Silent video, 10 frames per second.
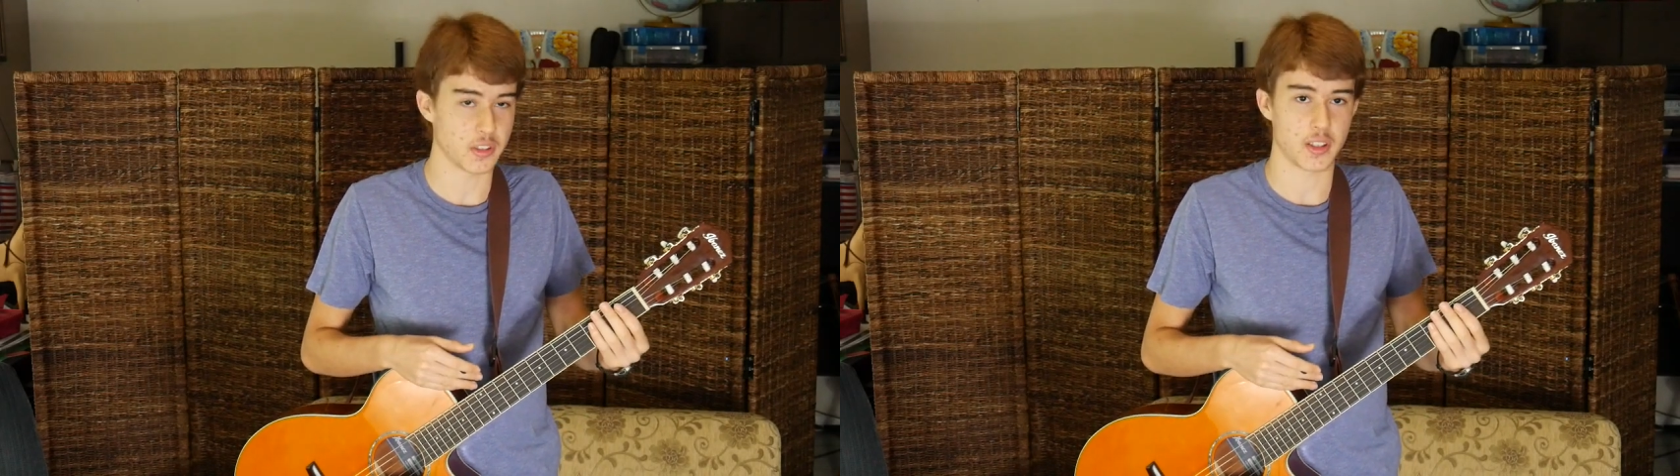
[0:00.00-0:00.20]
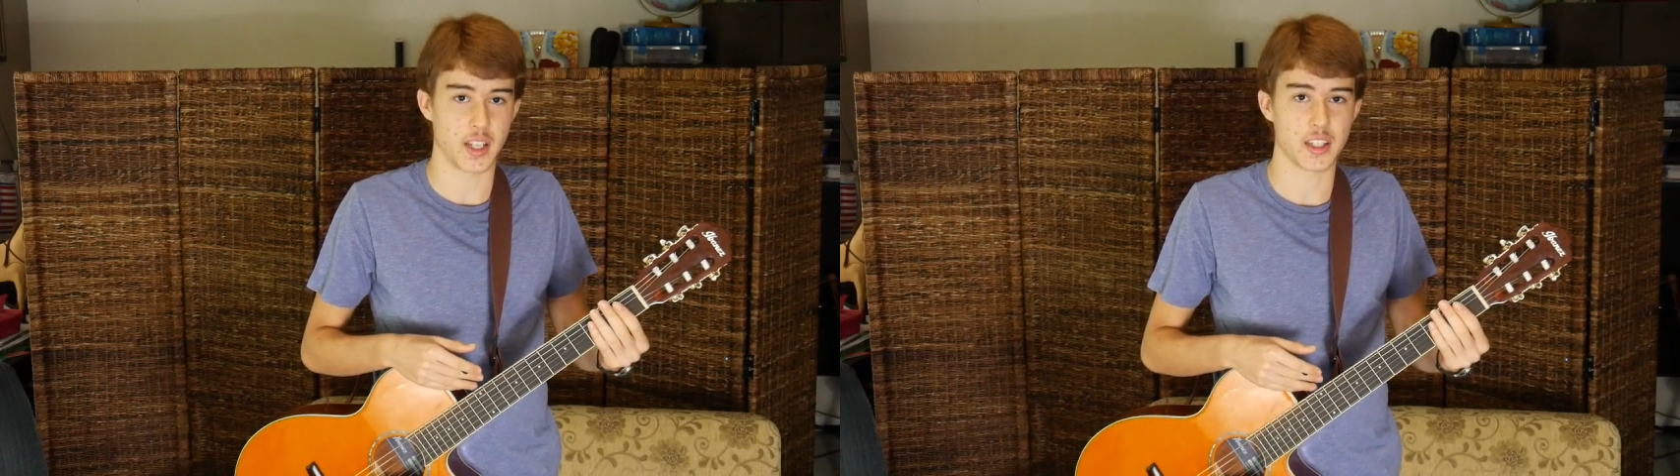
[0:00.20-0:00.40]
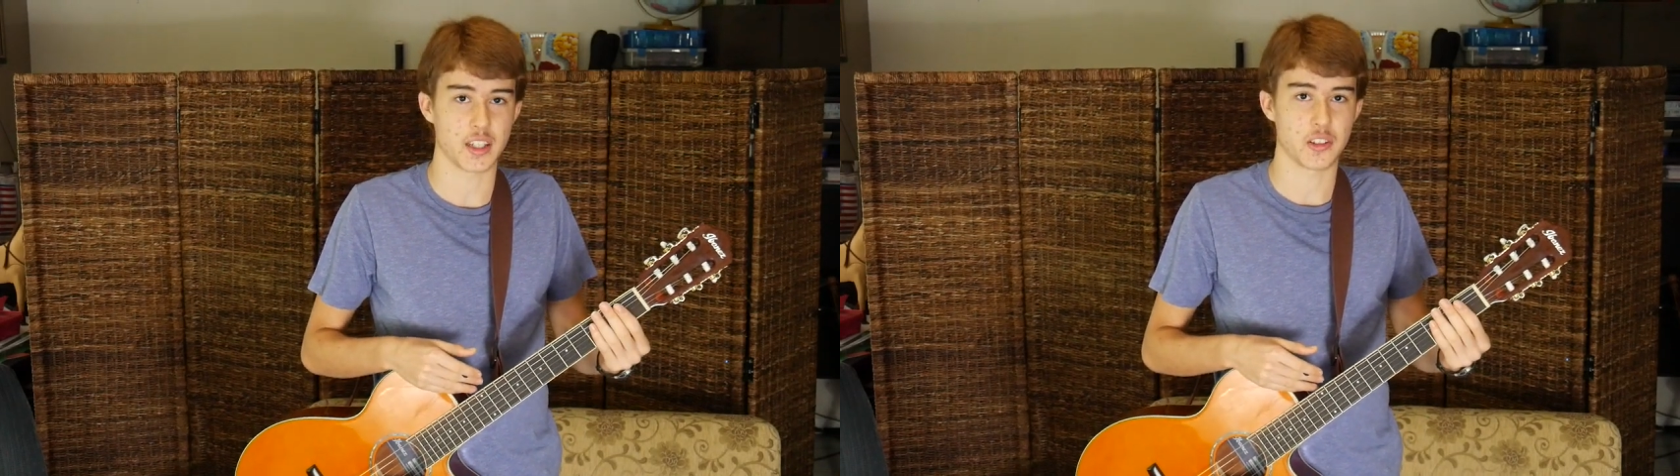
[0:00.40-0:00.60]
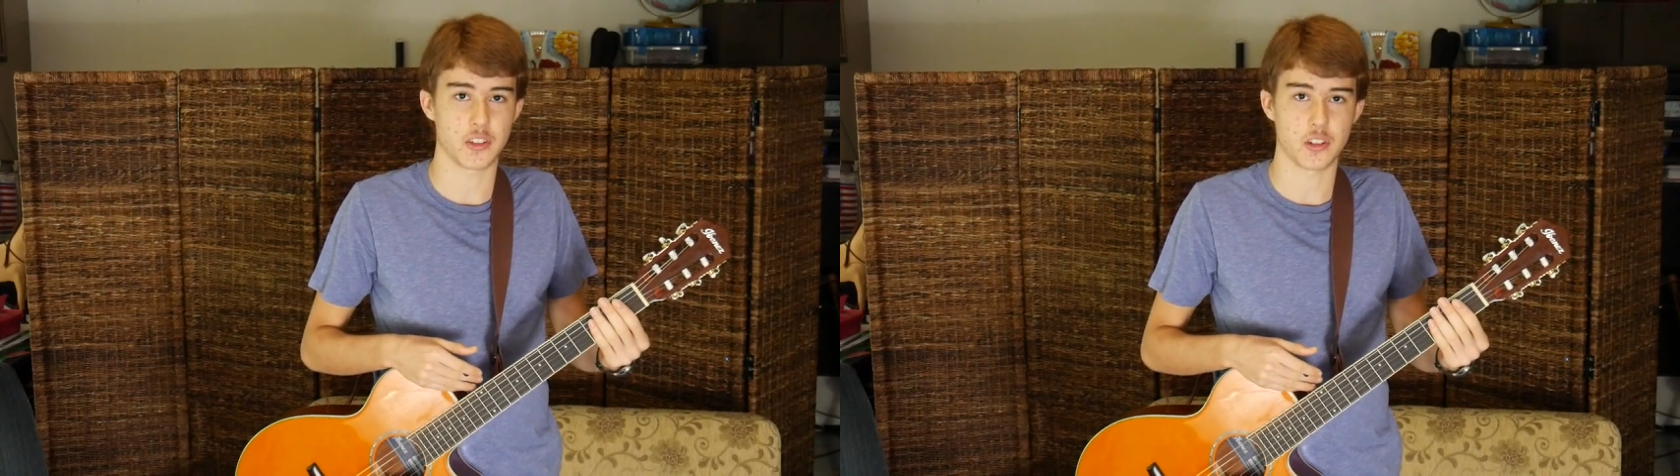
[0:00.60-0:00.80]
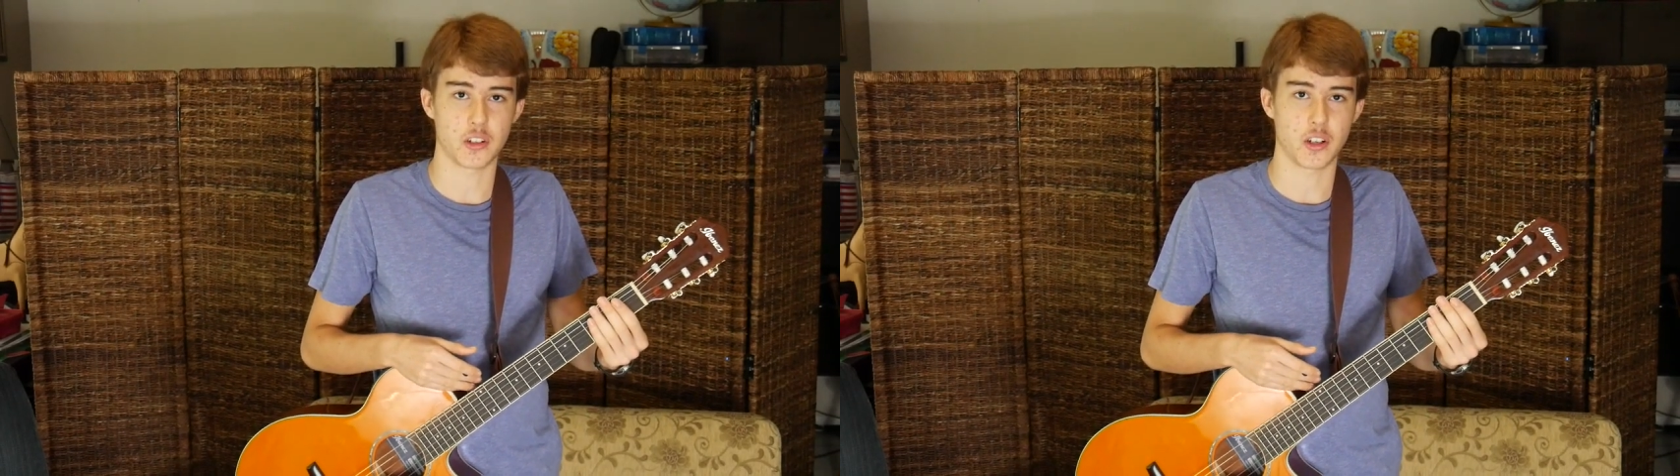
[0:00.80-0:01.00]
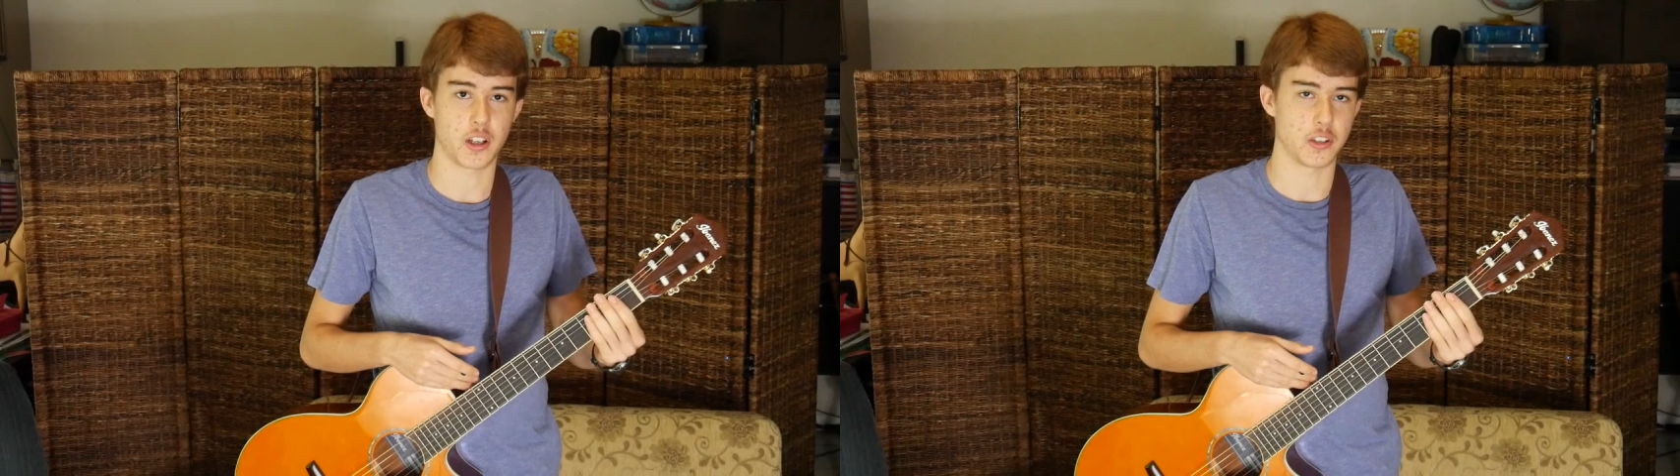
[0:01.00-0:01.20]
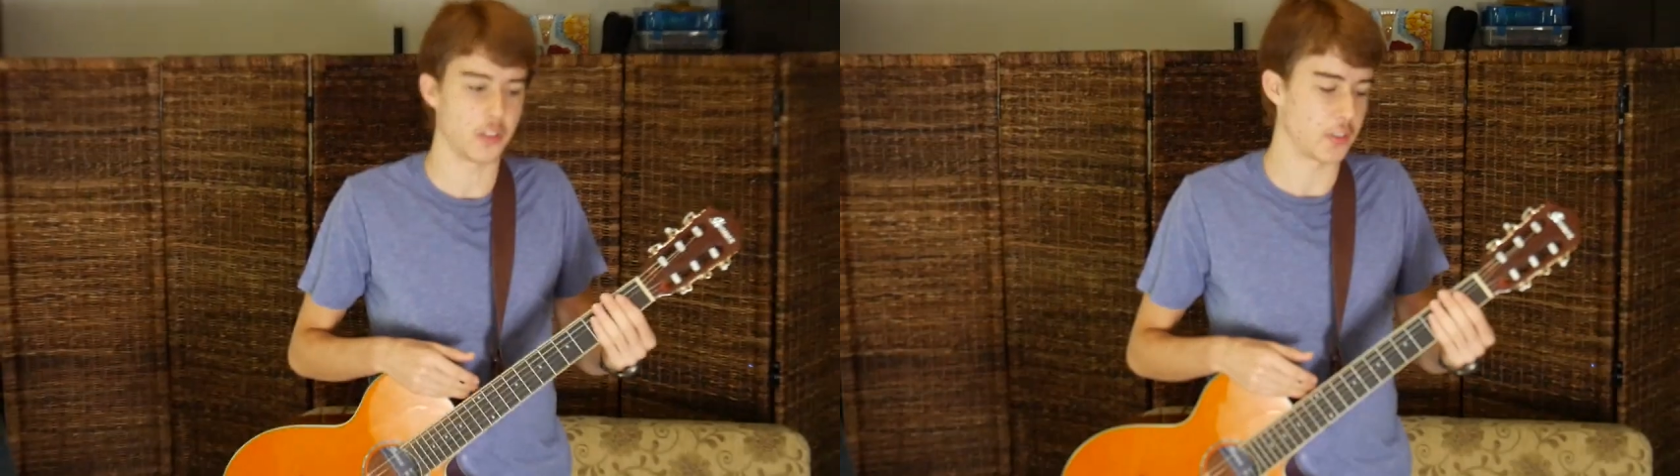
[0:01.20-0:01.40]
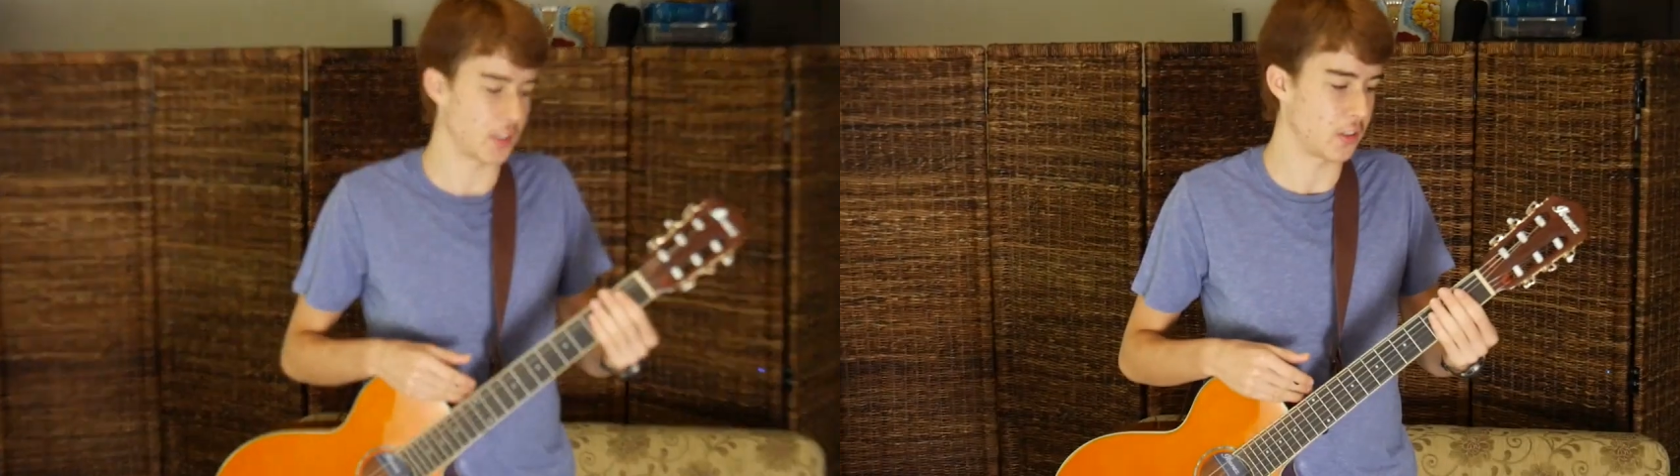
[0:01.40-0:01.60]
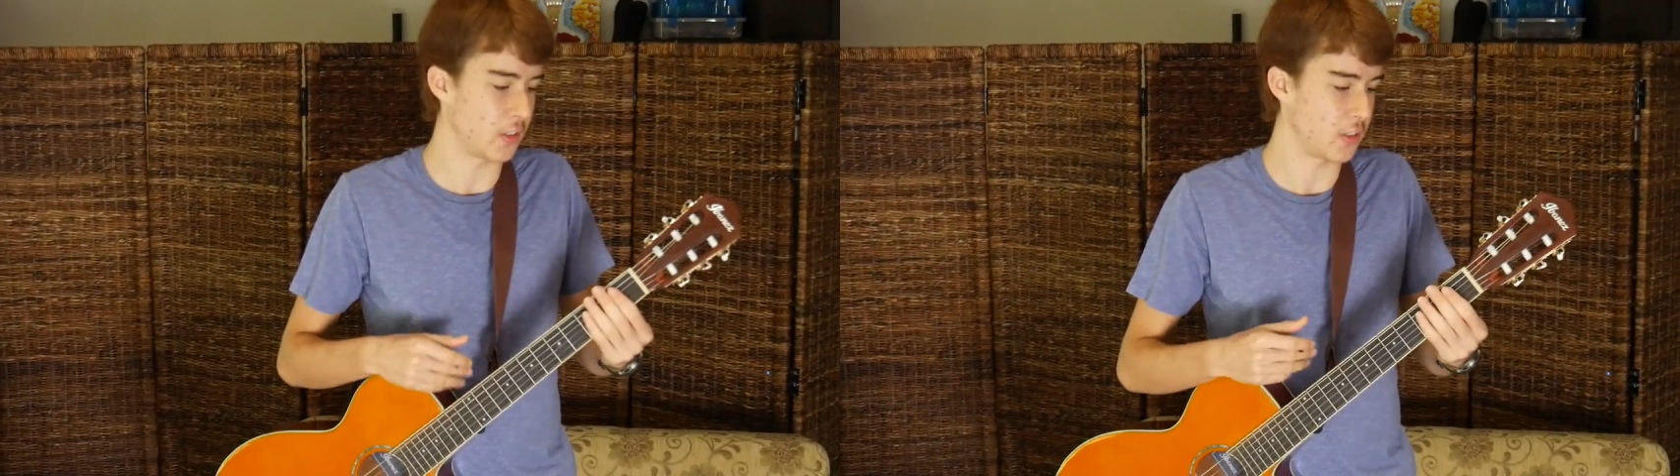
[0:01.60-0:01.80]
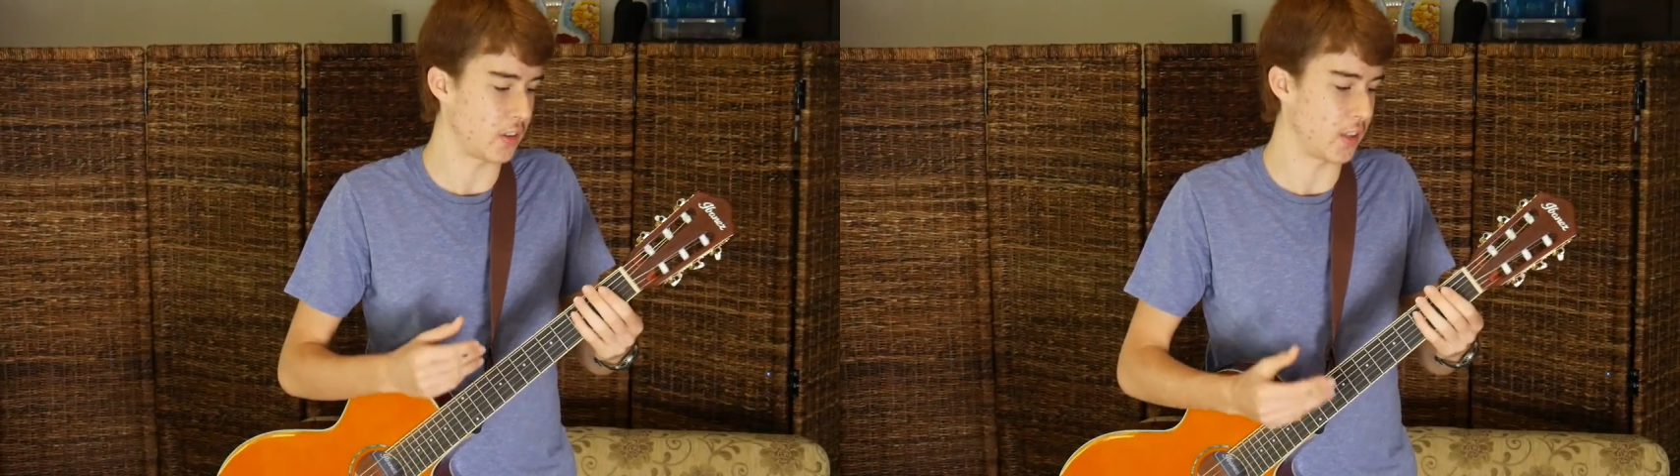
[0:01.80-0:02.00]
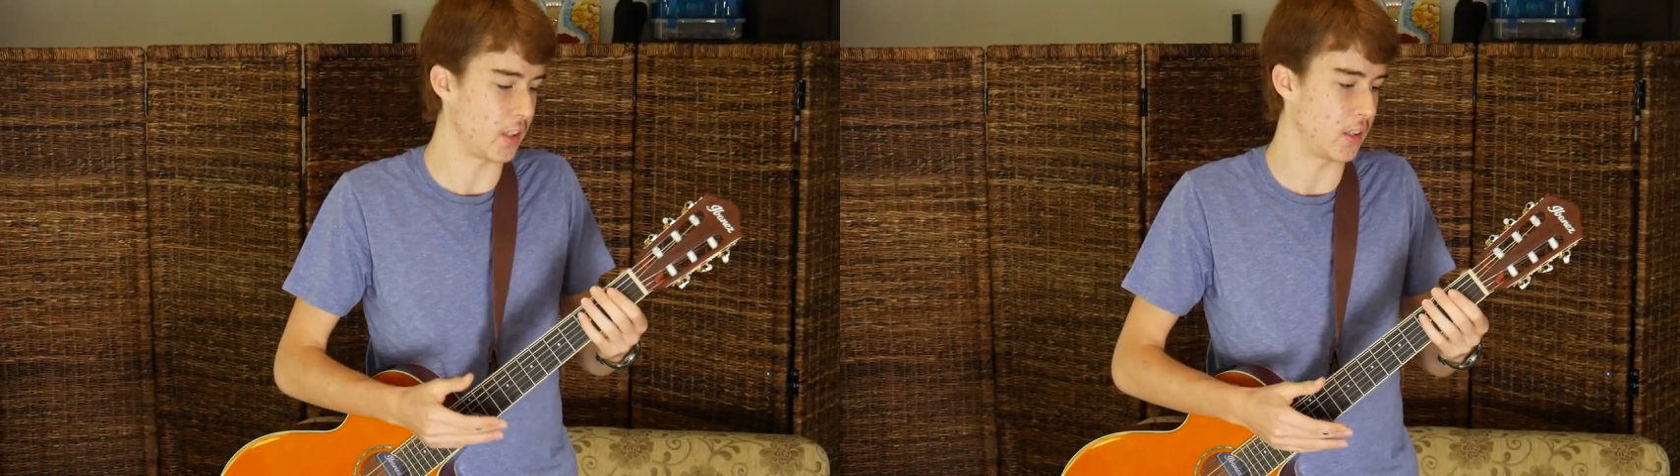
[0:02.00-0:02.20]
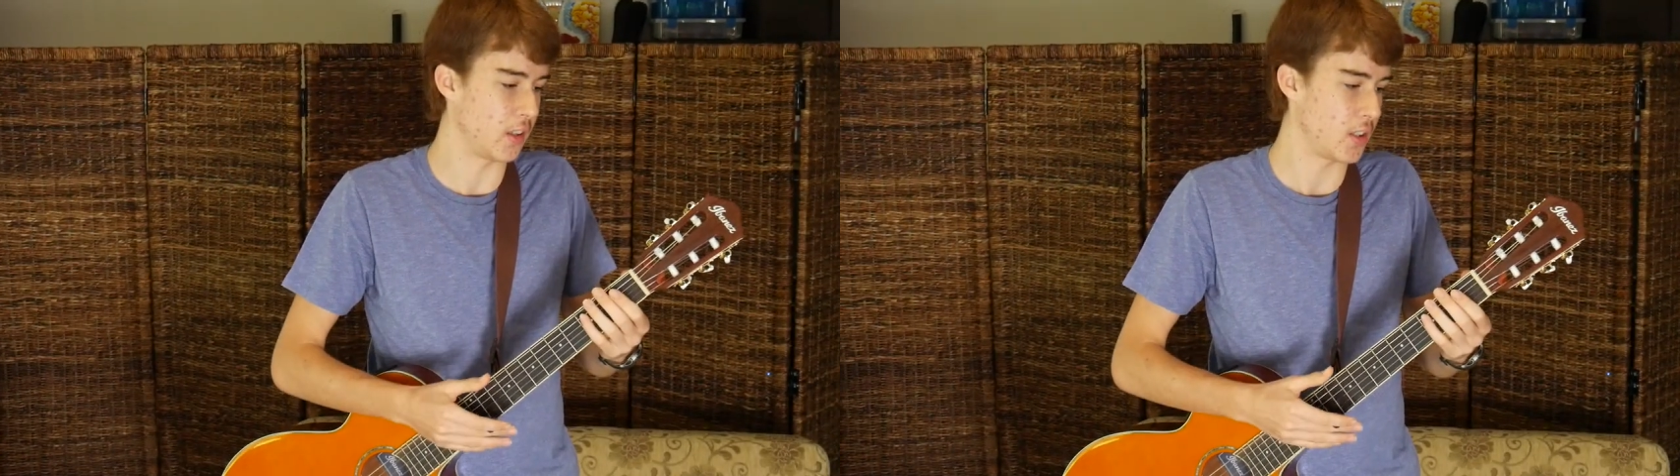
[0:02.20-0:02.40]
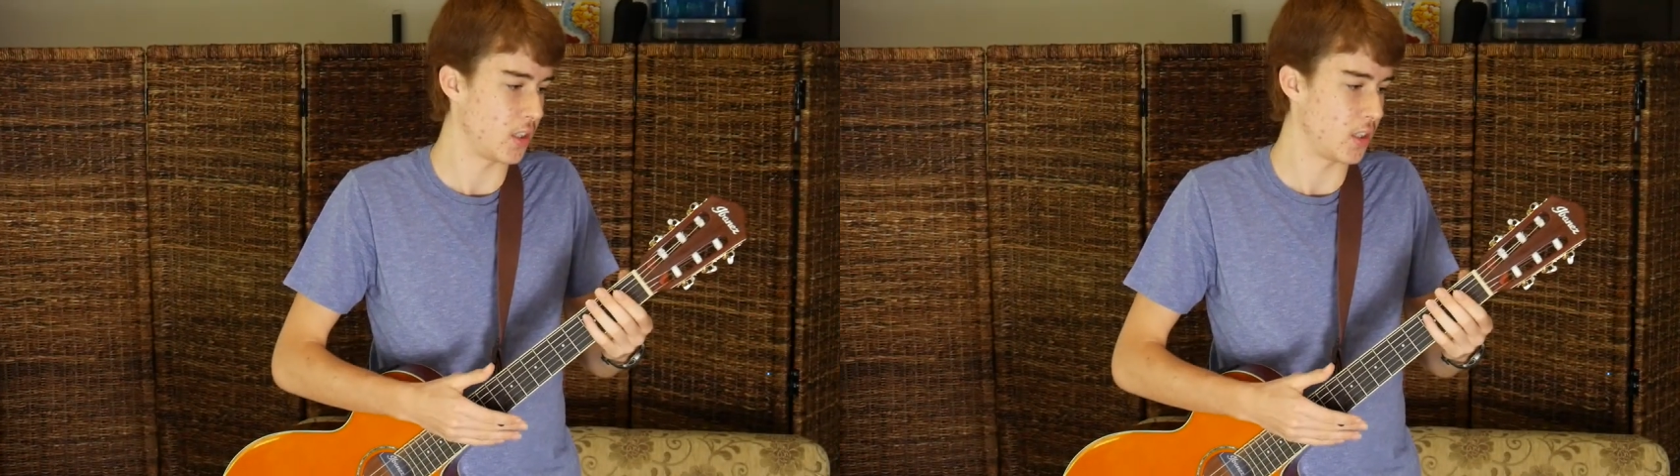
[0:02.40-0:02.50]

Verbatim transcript: a lot easier on your fingers than